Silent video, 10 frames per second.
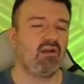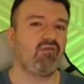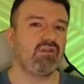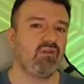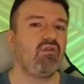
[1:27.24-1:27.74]

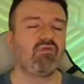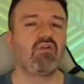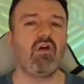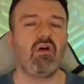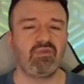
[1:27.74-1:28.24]
of the
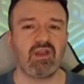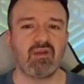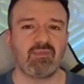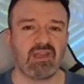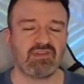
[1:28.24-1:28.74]
overall
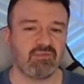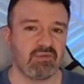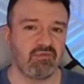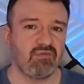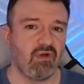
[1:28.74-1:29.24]
player base of
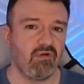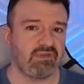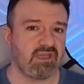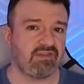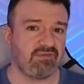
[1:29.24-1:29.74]
people who
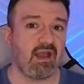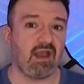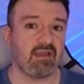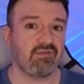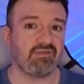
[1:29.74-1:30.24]
own
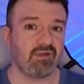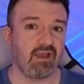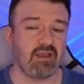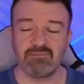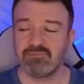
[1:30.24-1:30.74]
PS5s,
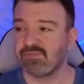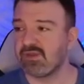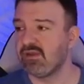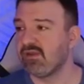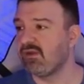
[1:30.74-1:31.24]
right?
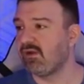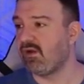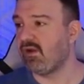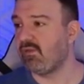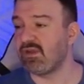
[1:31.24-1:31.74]

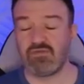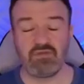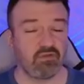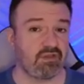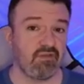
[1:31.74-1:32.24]

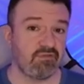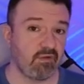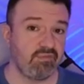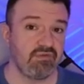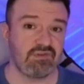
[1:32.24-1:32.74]
If you're looking
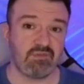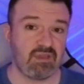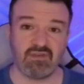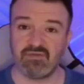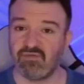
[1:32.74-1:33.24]
for a boost to
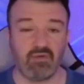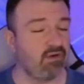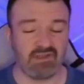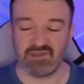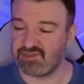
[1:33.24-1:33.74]

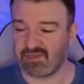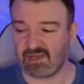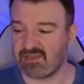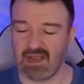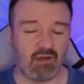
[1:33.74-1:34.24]
PS4, this is
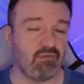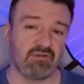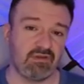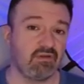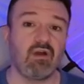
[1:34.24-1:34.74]
like not
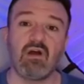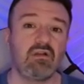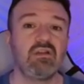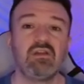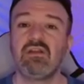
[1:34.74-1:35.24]
worth it at
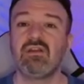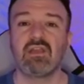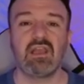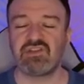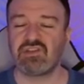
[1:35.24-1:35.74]
all.
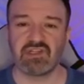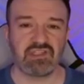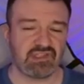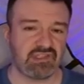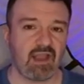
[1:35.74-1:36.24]
It's
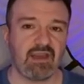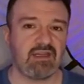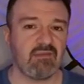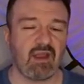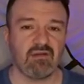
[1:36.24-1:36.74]
such a
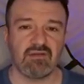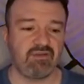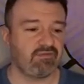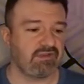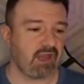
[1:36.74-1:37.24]
tiny minor
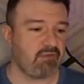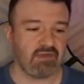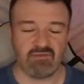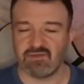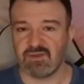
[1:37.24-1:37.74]
difference. I
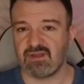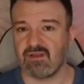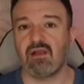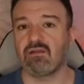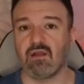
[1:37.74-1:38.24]
wouldn't even spend $1
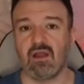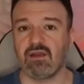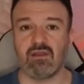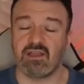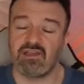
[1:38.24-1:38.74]

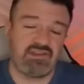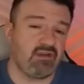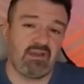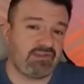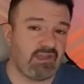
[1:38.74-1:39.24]
on it. Like
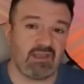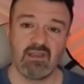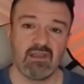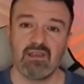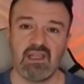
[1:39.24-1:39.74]
seriously.
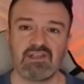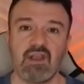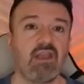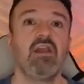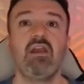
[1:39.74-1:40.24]
It's
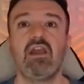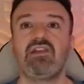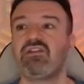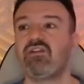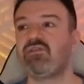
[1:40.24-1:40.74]
like,
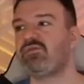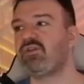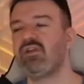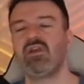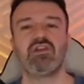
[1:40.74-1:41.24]
it's the difference
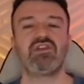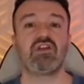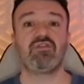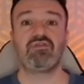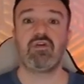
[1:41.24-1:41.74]
between you
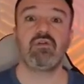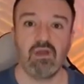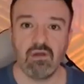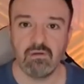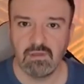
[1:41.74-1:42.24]
took a
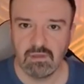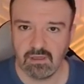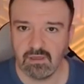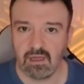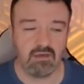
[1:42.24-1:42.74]
photo
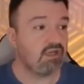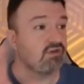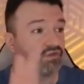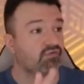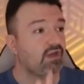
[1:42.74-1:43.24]
and
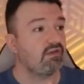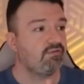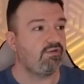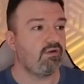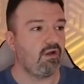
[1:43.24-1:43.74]
here's your
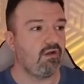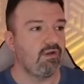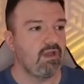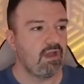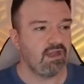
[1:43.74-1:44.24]
regular
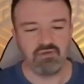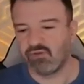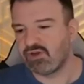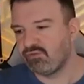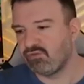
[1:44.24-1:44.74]
photo and you
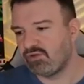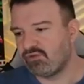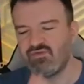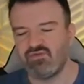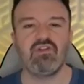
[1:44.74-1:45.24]
run it through one of
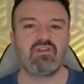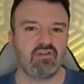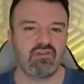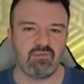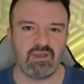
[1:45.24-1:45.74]
those
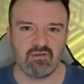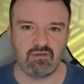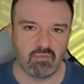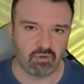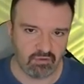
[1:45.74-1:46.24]
filters to make it
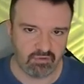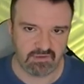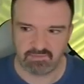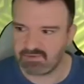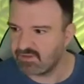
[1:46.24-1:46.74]
look more
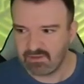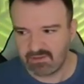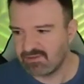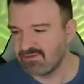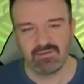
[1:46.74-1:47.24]
crisp.
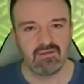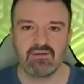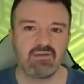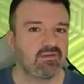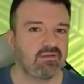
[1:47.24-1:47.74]

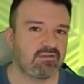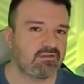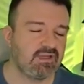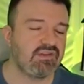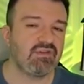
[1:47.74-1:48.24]

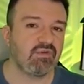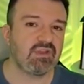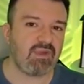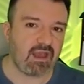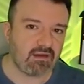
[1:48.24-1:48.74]
Is it
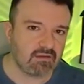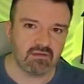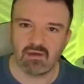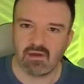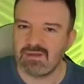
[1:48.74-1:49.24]
really
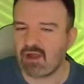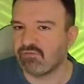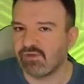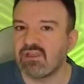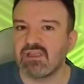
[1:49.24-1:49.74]
better? I mean,
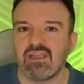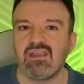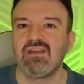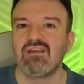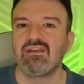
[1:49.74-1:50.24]
not
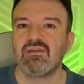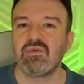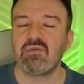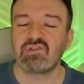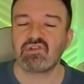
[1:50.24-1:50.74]
really.
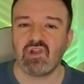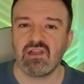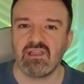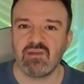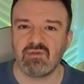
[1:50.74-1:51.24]
Maybe it's
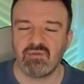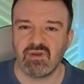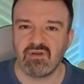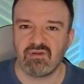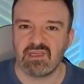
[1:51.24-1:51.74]
slightly
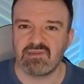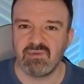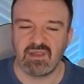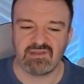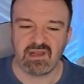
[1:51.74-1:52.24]

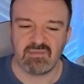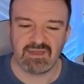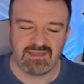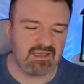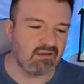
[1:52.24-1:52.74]
increased, but it's not a
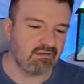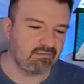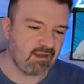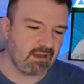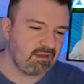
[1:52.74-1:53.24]
big deal,
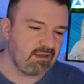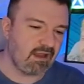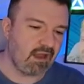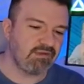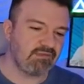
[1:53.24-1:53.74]
right?
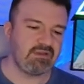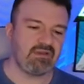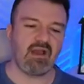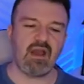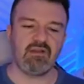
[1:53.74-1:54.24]
I wouldn't
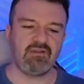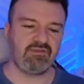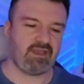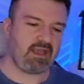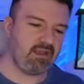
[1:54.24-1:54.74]
spend $1
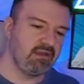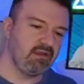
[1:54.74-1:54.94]
for that.